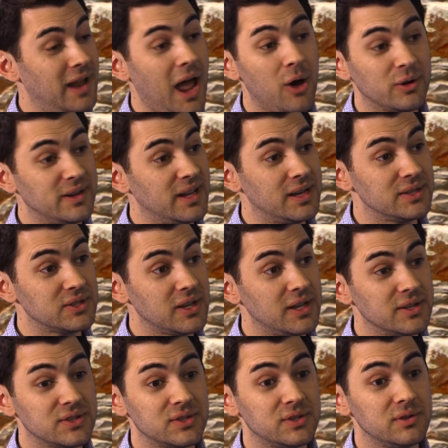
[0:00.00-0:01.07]
Nowadays,
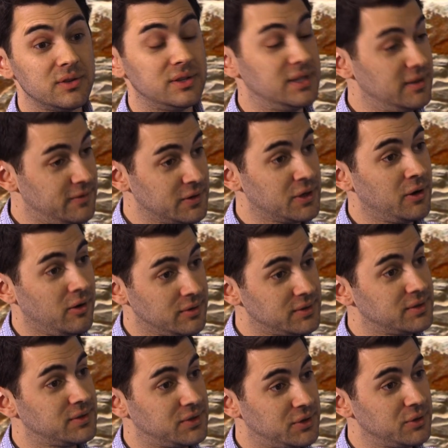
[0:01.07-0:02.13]
it's
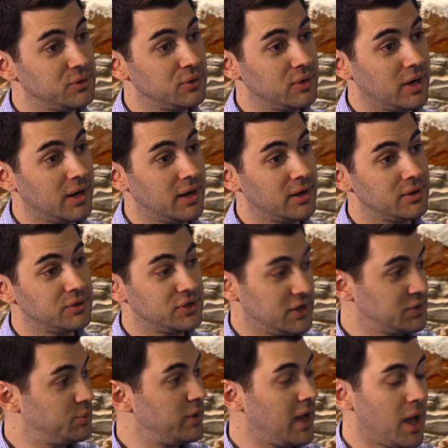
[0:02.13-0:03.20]
difficult to
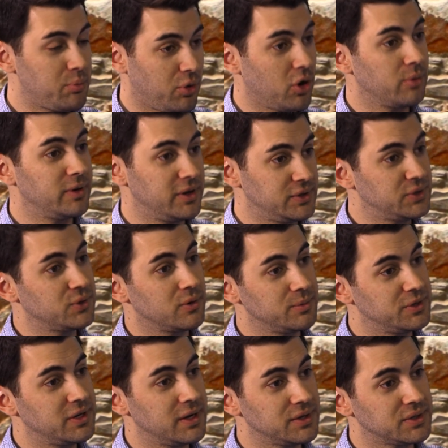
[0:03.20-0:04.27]
just be a permanent storm
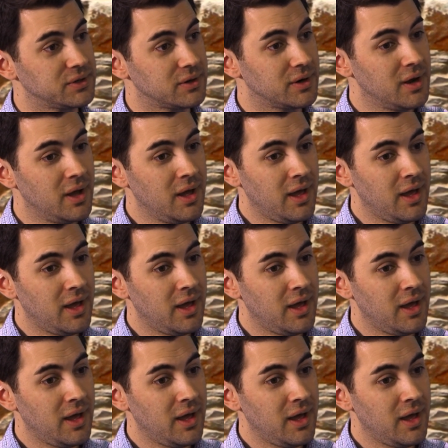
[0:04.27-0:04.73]
chaser. Mm-hmm.